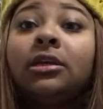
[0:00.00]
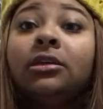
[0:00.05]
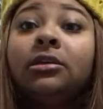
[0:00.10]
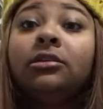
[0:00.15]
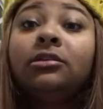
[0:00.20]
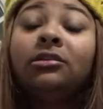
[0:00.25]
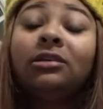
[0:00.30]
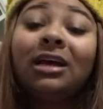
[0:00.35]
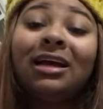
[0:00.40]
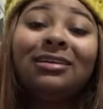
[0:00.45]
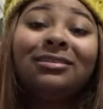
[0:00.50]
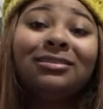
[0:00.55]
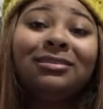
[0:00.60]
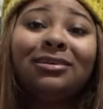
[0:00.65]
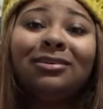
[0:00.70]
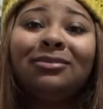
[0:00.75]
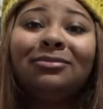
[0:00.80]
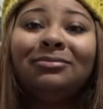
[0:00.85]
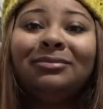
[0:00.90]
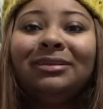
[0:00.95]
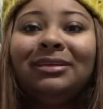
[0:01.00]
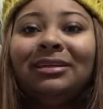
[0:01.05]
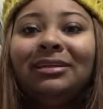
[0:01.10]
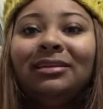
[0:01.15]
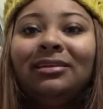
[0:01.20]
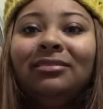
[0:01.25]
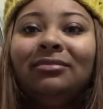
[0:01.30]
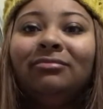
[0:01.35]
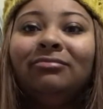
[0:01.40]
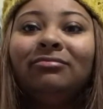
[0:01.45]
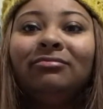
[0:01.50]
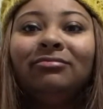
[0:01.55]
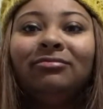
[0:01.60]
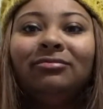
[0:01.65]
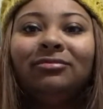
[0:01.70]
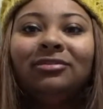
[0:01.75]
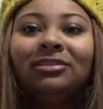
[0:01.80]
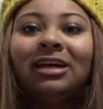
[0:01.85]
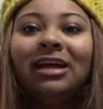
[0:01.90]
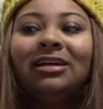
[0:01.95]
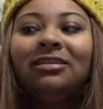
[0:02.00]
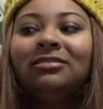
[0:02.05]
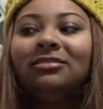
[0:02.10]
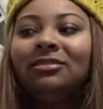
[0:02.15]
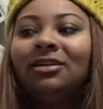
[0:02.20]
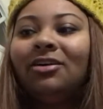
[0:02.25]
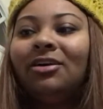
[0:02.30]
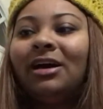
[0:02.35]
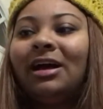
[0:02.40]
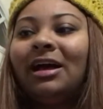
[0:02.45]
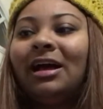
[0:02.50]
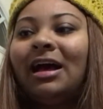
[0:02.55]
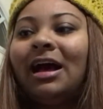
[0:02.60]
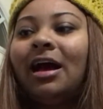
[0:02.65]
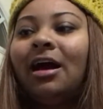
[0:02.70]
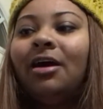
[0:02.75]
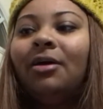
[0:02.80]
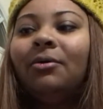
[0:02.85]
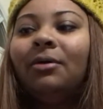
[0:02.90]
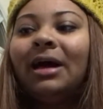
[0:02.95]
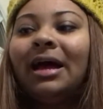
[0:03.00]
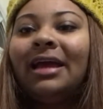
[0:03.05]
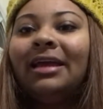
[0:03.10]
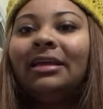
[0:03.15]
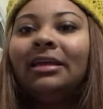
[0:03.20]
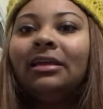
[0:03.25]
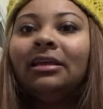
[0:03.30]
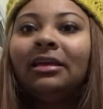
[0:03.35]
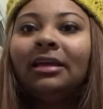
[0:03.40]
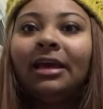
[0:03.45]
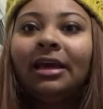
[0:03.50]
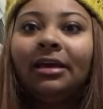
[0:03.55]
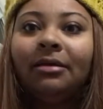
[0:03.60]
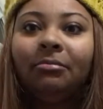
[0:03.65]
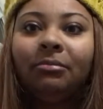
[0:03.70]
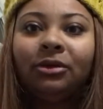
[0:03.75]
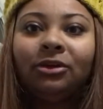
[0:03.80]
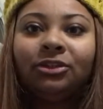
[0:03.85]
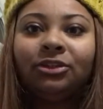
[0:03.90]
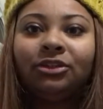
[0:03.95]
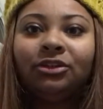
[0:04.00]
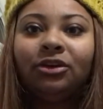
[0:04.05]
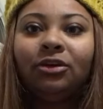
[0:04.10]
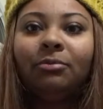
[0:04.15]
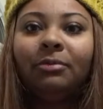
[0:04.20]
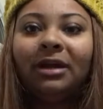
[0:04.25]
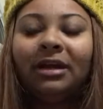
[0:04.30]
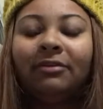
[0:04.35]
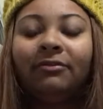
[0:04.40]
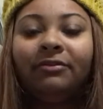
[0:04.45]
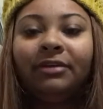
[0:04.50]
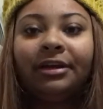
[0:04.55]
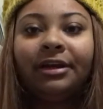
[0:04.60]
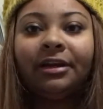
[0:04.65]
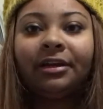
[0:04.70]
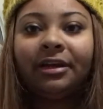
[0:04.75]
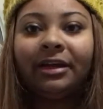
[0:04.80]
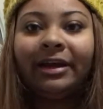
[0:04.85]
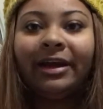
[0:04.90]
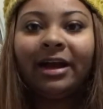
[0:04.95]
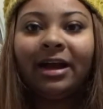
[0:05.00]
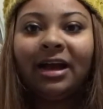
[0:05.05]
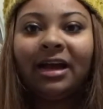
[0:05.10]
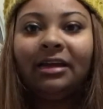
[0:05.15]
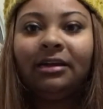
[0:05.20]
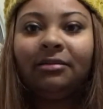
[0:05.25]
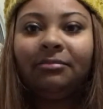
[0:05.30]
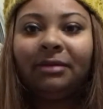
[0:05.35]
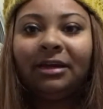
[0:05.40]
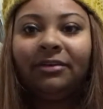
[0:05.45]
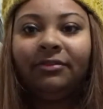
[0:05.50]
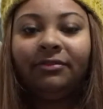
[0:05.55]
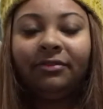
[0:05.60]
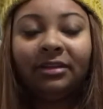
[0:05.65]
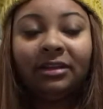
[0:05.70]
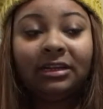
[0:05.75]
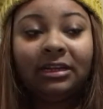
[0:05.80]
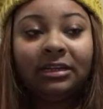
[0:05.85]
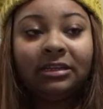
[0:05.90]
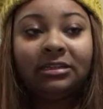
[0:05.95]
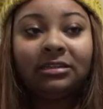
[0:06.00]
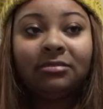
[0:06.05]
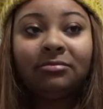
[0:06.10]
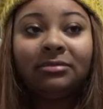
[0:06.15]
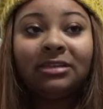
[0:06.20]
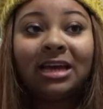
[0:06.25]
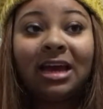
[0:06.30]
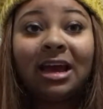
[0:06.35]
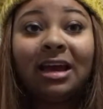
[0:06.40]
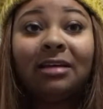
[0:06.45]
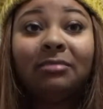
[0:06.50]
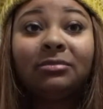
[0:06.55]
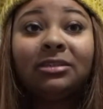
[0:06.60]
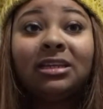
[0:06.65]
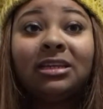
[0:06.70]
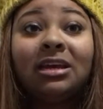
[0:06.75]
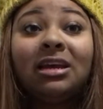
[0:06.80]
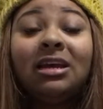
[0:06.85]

you guys know me. You guys know how I can get emotional, but I'm very good at hiding my feelings sometimes.